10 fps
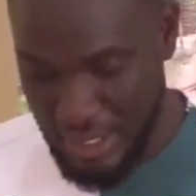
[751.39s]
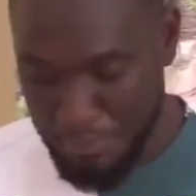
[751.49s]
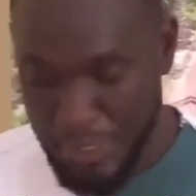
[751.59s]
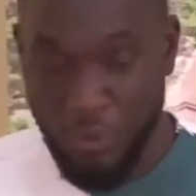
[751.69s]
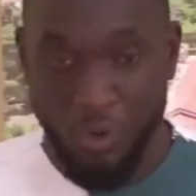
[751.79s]

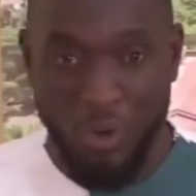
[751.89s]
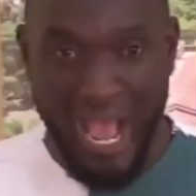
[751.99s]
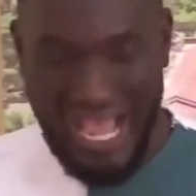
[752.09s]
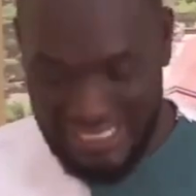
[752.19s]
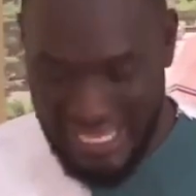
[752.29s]
People who
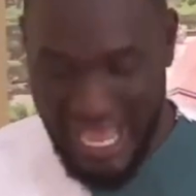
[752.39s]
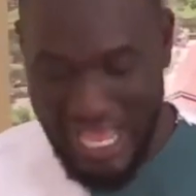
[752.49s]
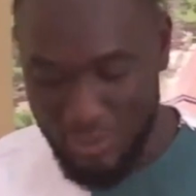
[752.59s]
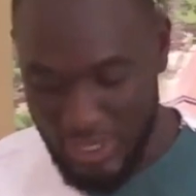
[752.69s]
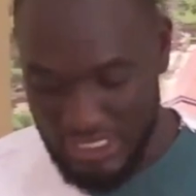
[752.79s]
ask the
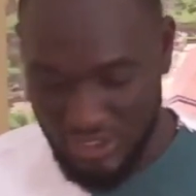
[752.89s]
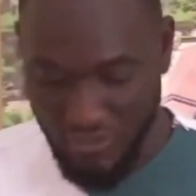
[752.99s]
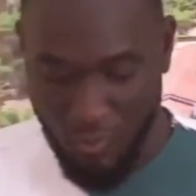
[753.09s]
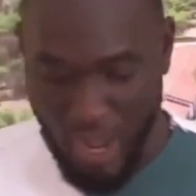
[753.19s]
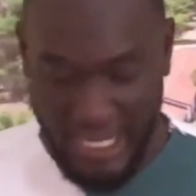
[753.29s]
hard questions of
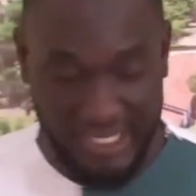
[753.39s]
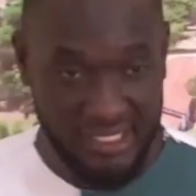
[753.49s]
why.